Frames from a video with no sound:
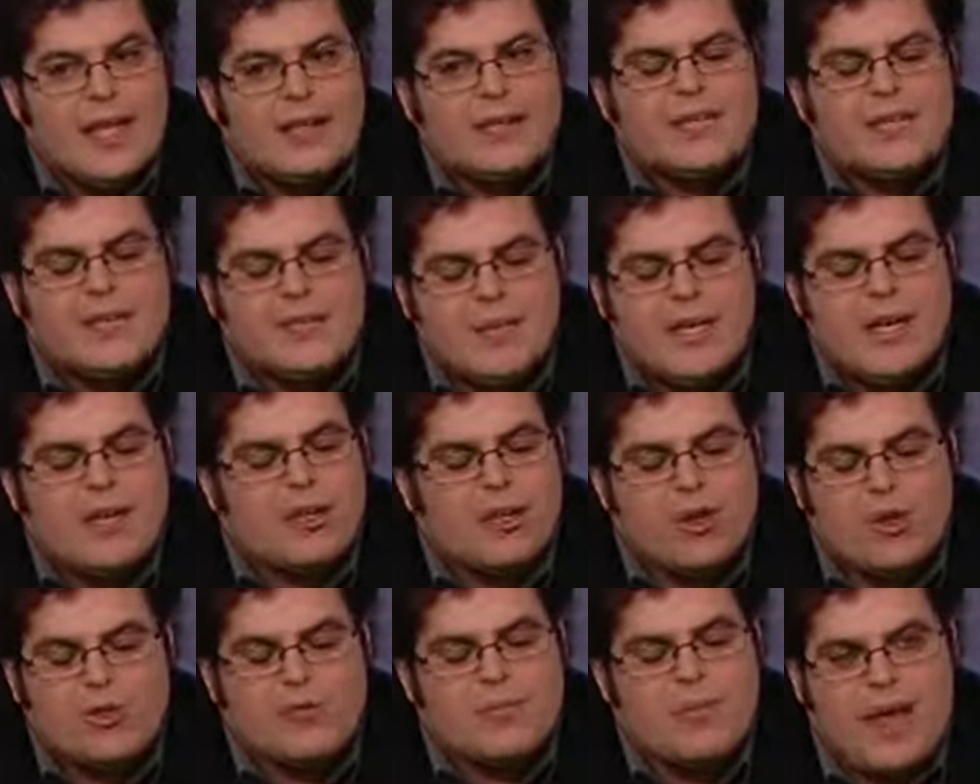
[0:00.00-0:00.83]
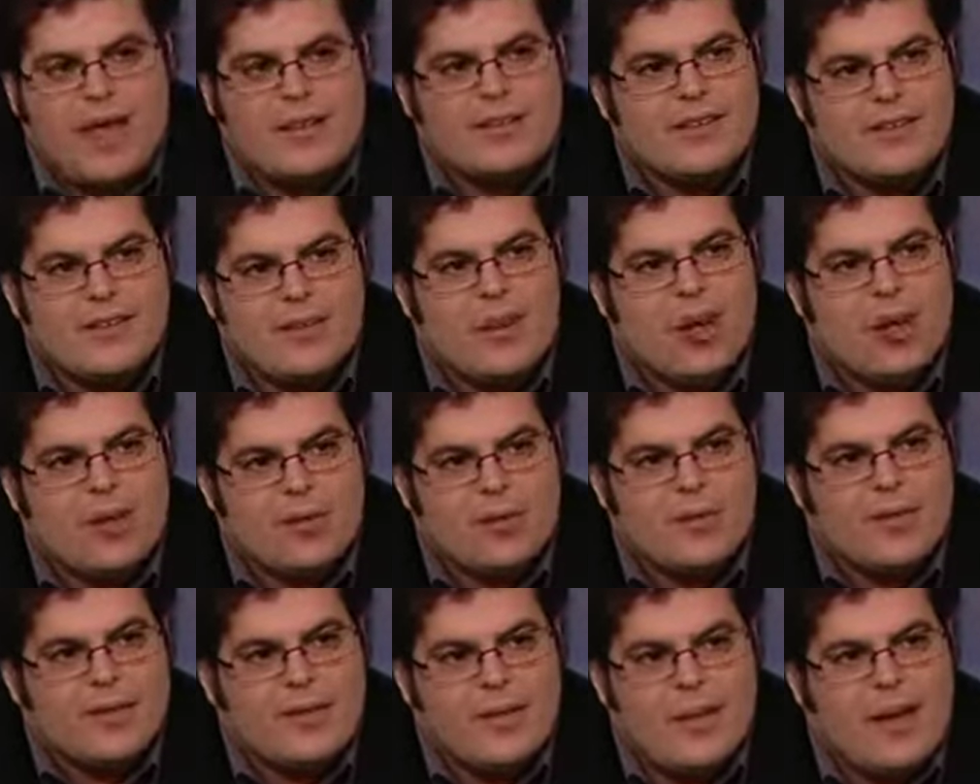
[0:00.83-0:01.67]
to me, it goes back to the
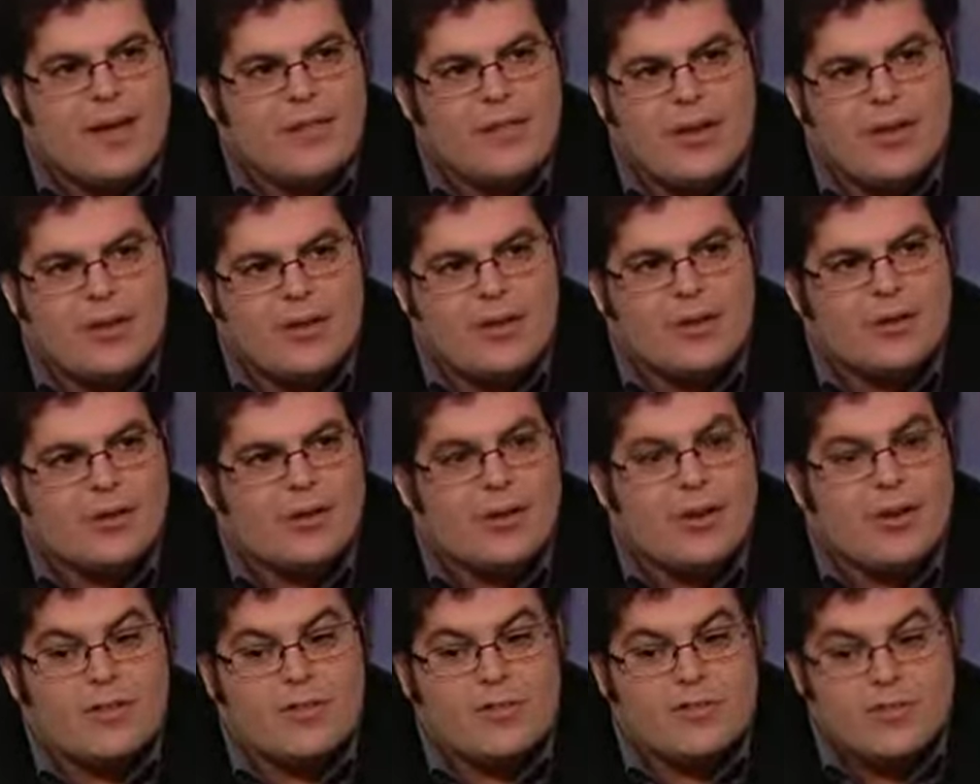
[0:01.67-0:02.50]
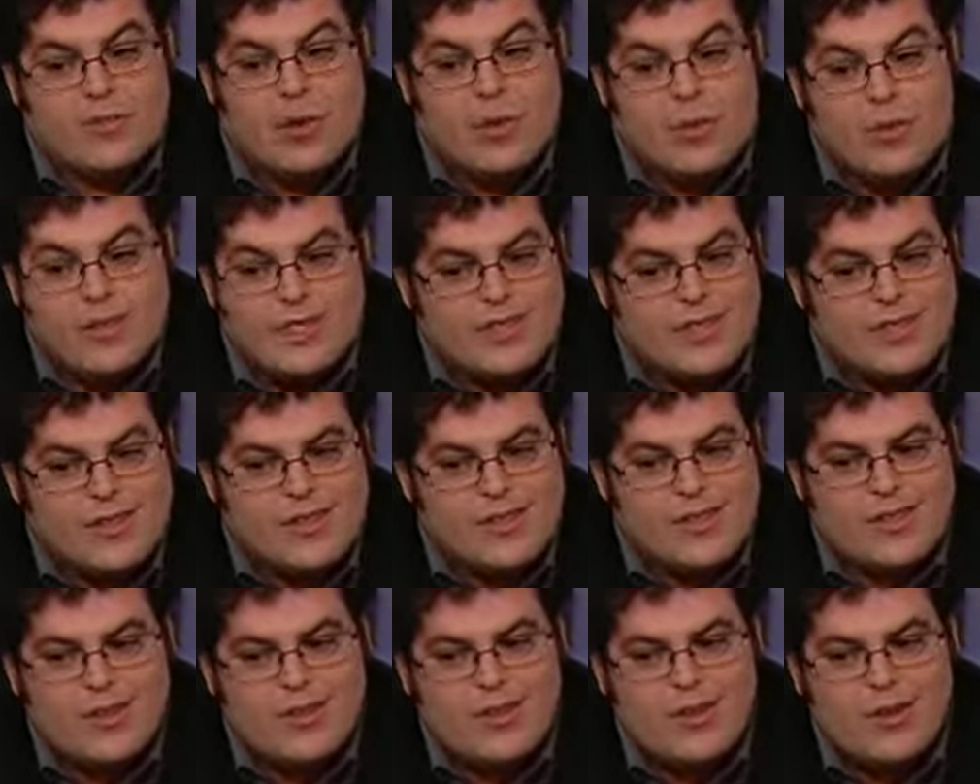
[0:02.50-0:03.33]
argument that I made earlier on the show, which is,